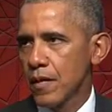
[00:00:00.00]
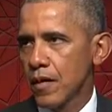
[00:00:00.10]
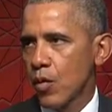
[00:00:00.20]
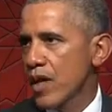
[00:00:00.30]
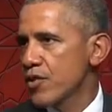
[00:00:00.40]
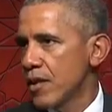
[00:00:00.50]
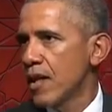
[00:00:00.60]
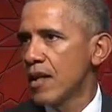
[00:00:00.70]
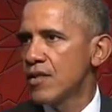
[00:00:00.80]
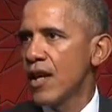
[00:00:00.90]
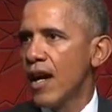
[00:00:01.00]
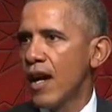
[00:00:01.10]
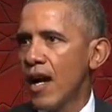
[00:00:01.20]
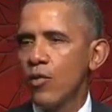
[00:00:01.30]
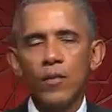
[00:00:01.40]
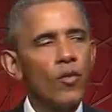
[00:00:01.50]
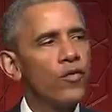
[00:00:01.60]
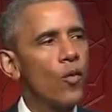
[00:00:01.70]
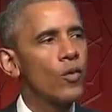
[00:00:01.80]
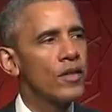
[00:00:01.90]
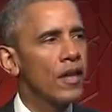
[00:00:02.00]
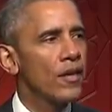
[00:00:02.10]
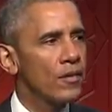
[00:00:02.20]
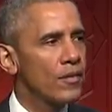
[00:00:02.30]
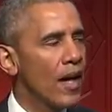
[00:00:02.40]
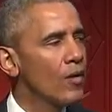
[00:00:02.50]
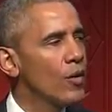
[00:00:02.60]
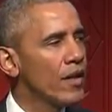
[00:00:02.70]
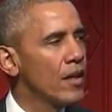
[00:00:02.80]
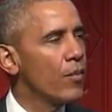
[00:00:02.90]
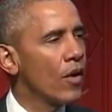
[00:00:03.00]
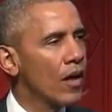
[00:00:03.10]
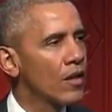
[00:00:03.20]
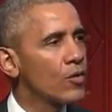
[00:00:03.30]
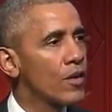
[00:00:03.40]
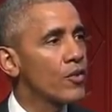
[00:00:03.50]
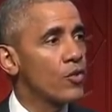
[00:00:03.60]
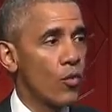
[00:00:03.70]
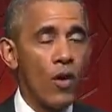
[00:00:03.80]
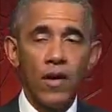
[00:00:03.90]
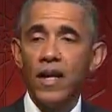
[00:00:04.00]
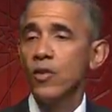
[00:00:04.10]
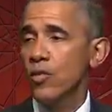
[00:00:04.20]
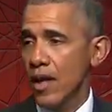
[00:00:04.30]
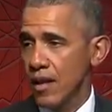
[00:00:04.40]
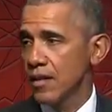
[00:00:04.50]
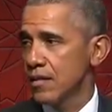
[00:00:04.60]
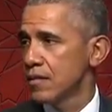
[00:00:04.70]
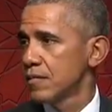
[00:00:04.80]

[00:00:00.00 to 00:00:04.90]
And the question then is, how do we move forward together? How do we keep our country strong and united?